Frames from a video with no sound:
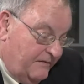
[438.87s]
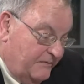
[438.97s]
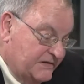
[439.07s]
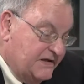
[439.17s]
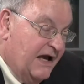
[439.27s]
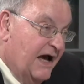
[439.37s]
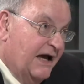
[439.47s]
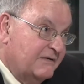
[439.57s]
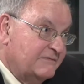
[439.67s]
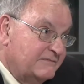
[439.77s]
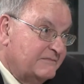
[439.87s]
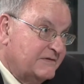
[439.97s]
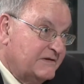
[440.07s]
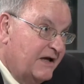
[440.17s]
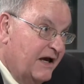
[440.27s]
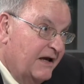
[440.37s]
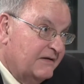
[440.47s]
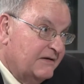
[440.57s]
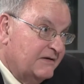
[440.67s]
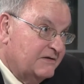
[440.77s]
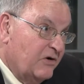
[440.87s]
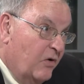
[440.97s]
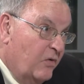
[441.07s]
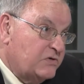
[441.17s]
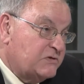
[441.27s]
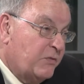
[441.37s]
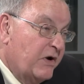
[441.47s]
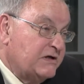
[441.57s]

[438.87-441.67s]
Busy guy. So spring